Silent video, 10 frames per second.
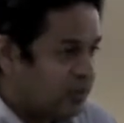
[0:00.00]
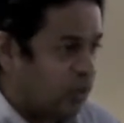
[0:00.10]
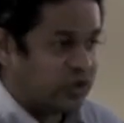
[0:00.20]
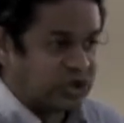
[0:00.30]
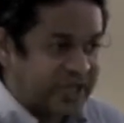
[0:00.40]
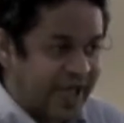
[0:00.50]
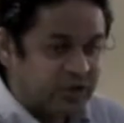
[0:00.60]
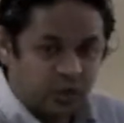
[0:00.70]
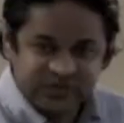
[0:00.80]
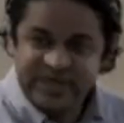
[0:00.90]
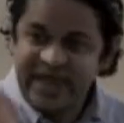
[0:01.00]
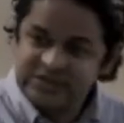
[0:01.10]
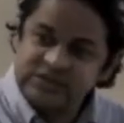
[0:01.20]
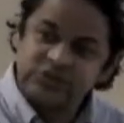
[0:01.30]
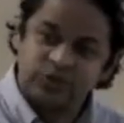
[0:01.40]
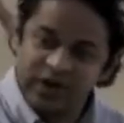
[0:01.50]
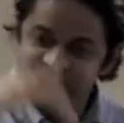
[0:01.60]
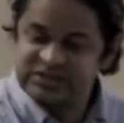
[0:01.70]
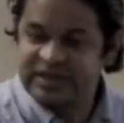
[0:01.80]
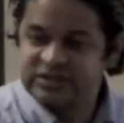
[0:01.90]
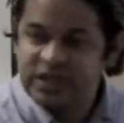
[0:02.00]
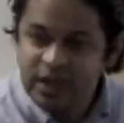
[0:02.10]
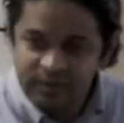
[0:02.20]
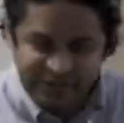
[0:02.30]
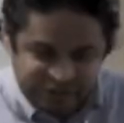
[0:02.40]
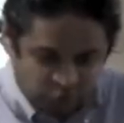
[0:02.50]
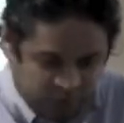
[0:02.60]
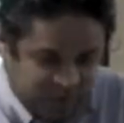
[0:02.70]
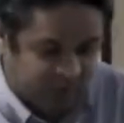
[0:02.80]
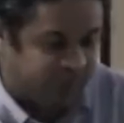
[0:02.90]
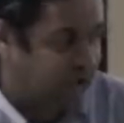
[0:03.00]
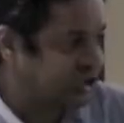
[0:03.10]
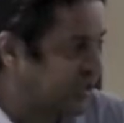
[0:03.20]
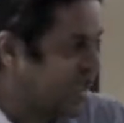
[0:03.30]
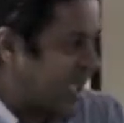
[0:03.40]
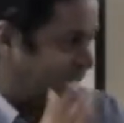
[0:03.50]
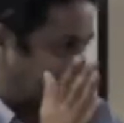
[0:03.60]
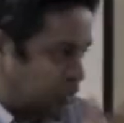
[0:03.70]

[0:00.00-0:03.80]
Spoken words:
But what you can do is hasten its rate of descent by shortening the project, and